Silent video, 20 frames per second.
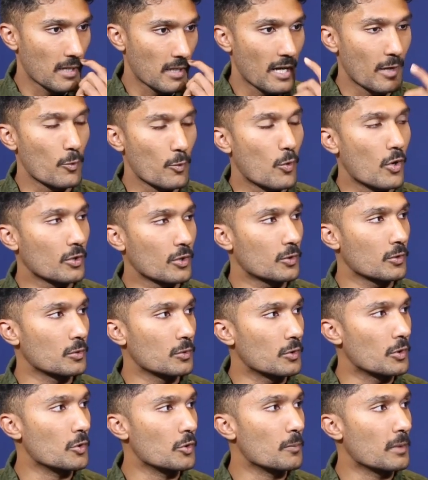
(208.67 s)
I want
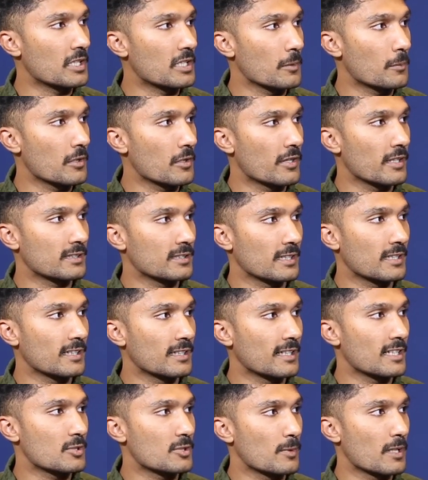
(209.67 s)
to do multiple things. I
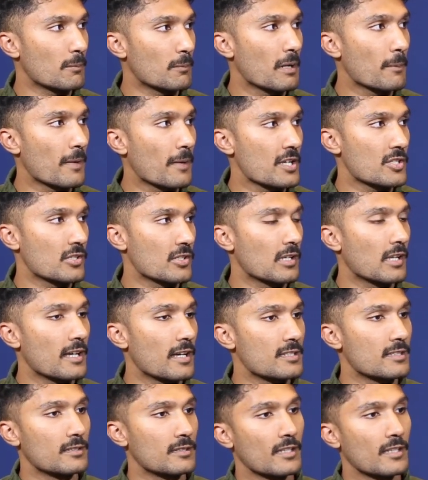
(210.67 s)
think that's where my passion lies.